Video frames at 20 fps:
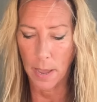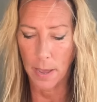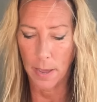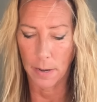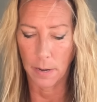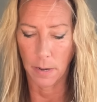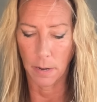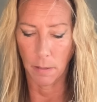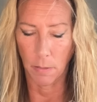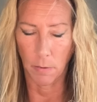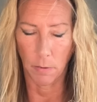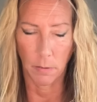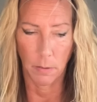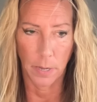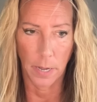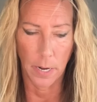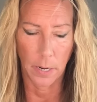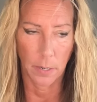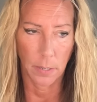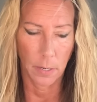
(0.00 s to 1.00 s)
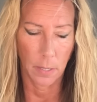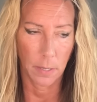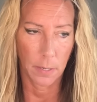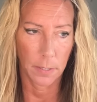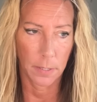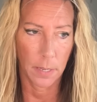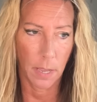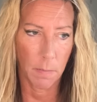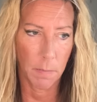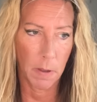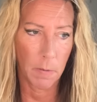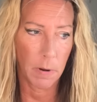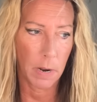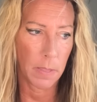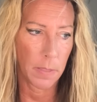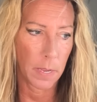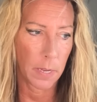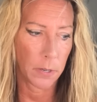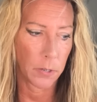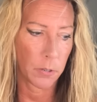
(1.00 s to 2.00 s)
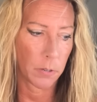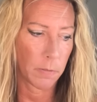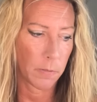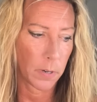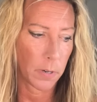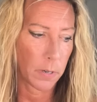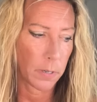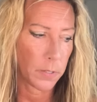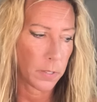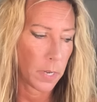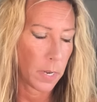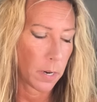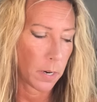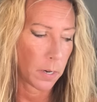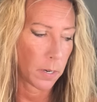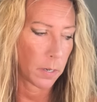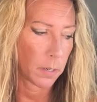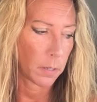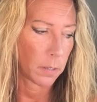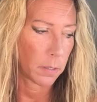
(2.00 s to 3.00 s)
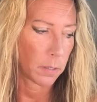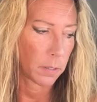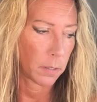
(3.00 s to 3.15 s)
add another layer to this. Tell me why the introvert is here.